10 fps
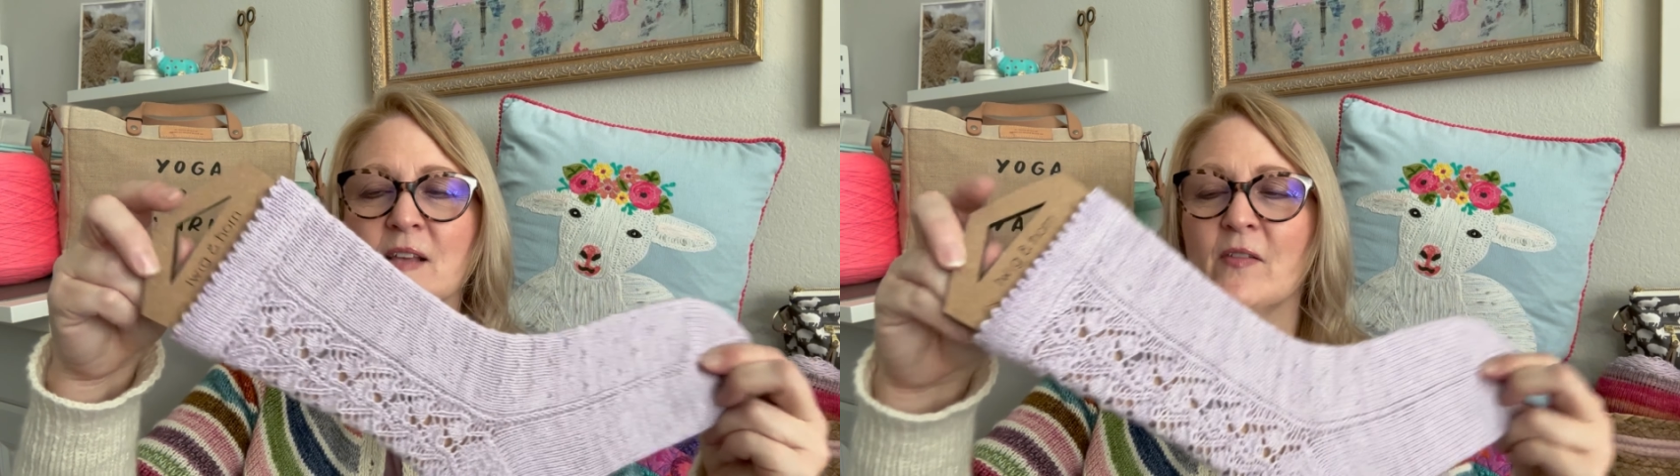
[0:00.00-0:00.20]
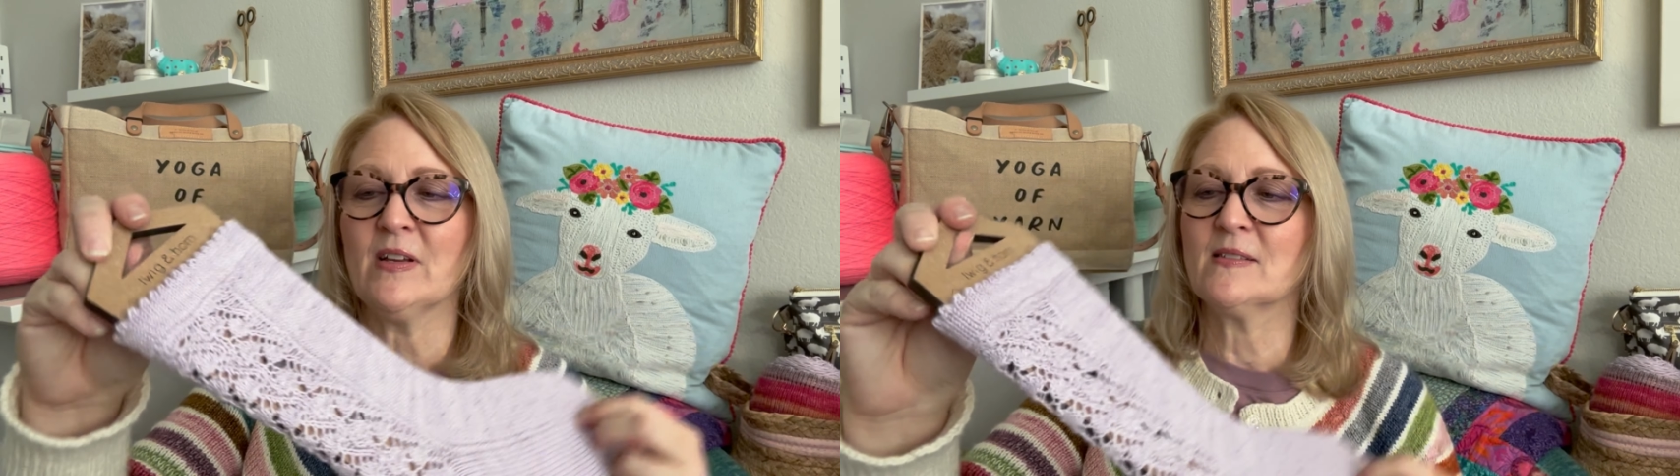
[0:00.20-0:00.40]

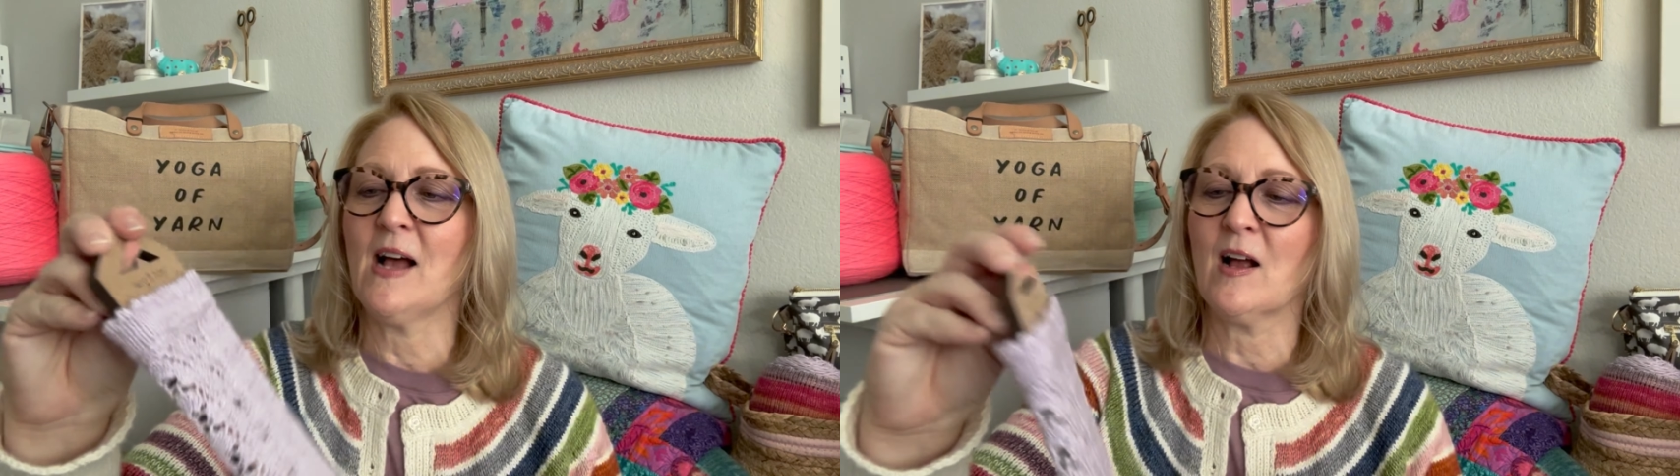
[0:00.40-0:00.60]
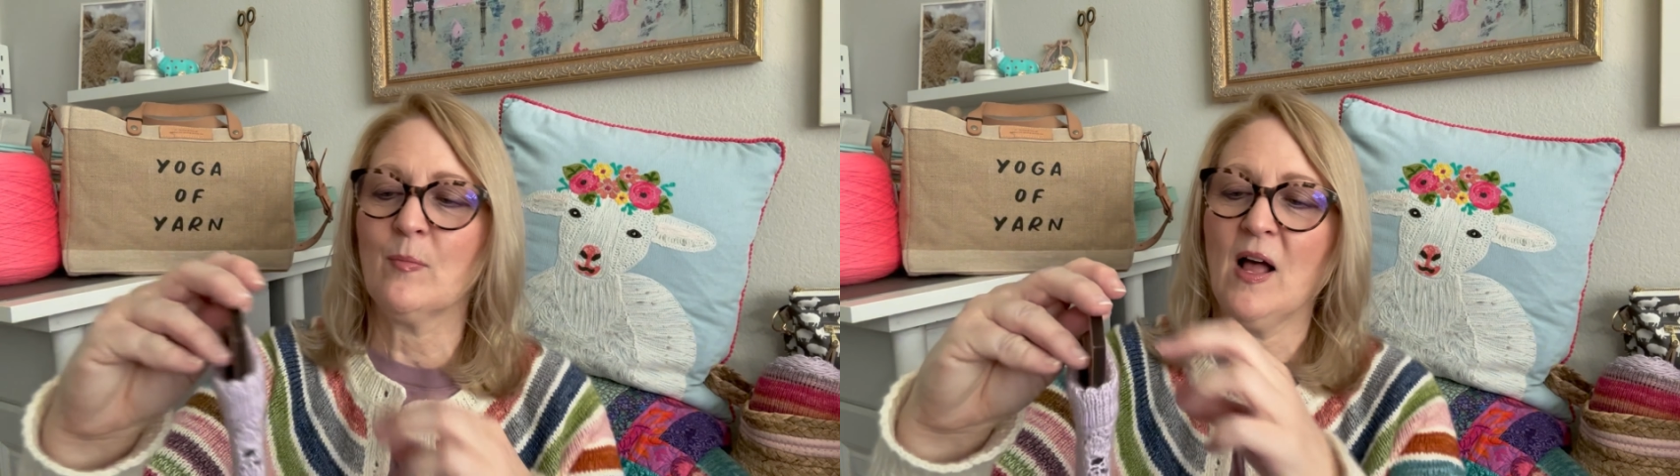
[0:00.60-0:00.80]
heavy
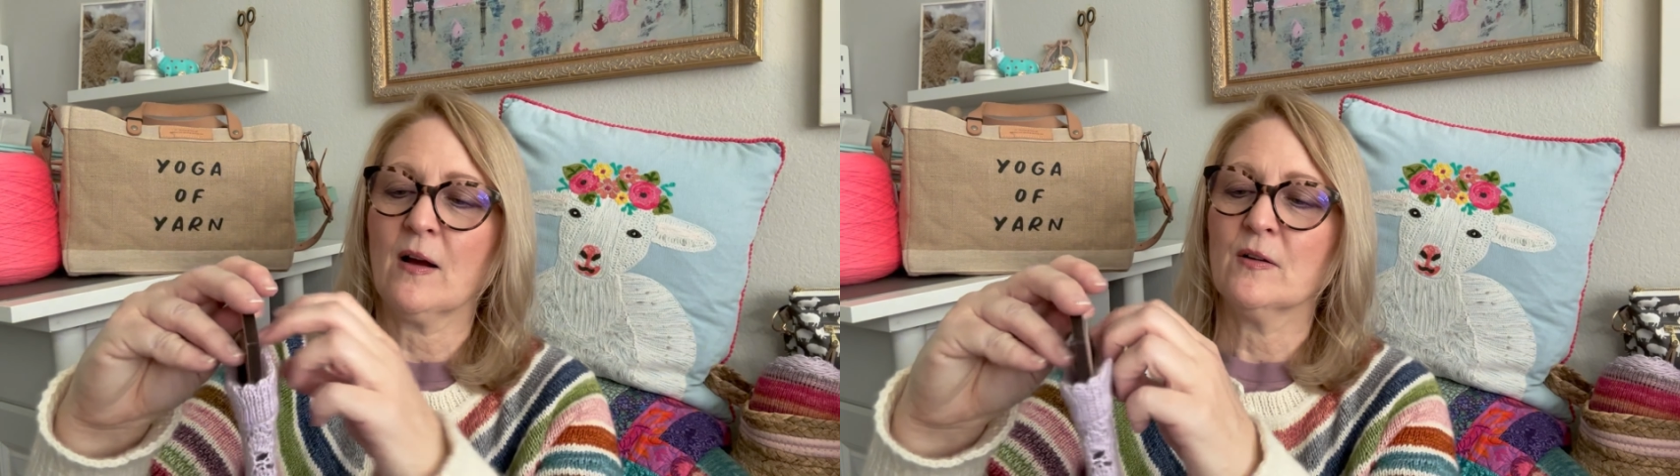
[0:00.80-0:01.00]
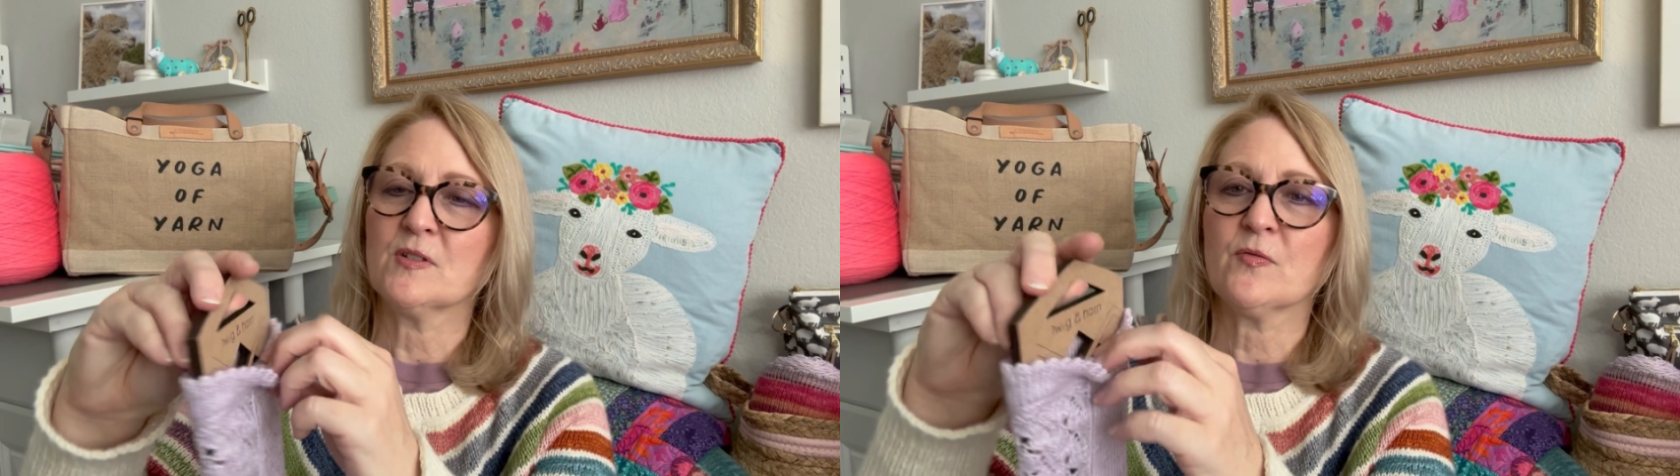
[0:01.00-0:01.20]
sock
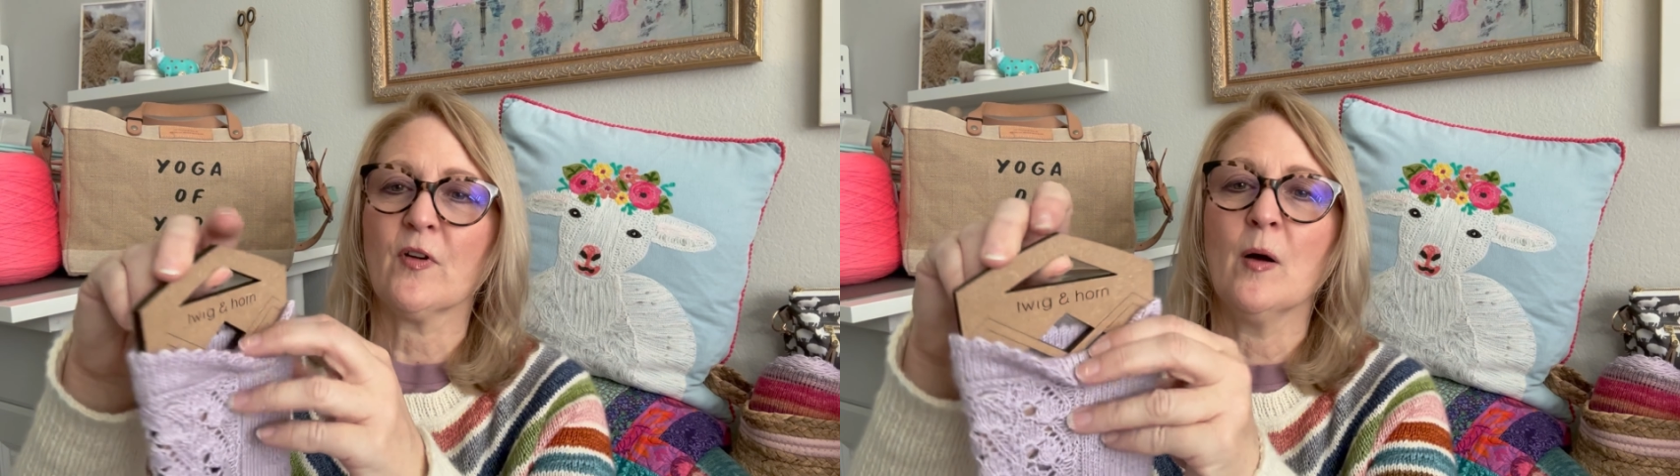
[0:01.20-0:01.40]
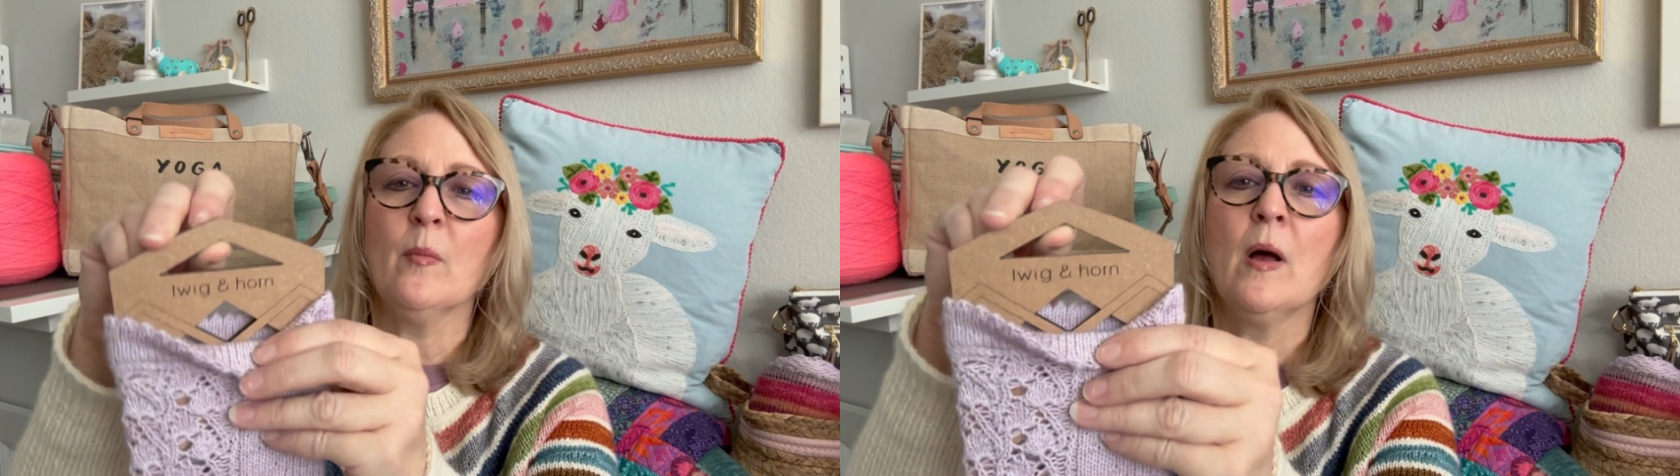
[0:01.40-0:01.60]
blockers
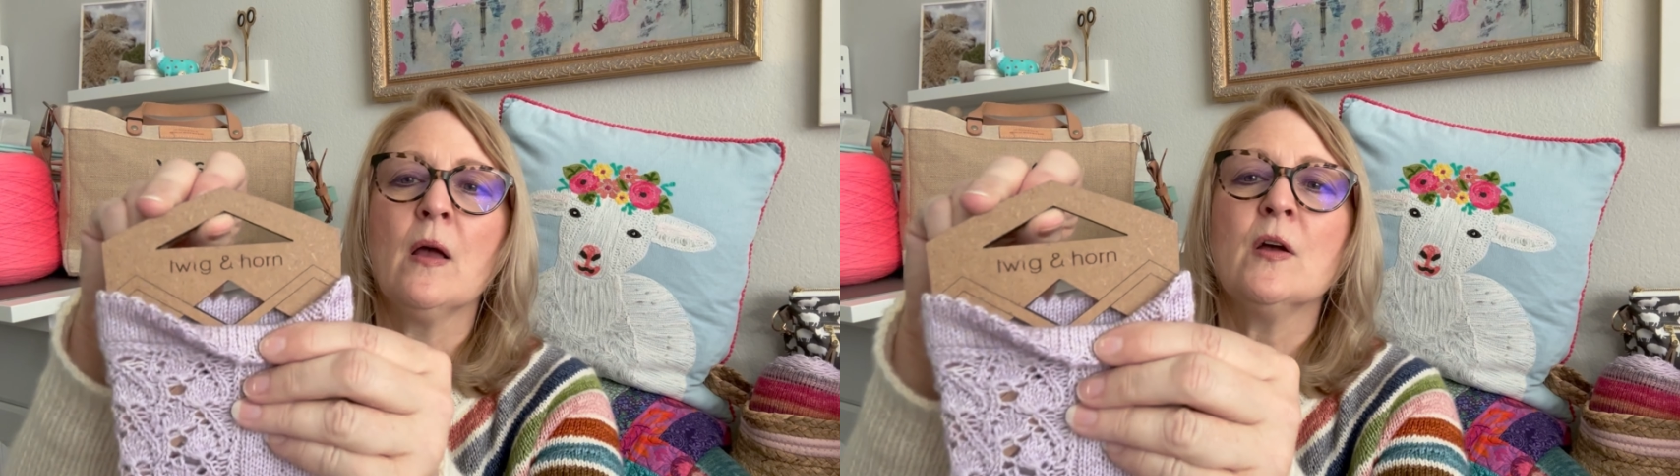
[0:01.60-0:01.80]
from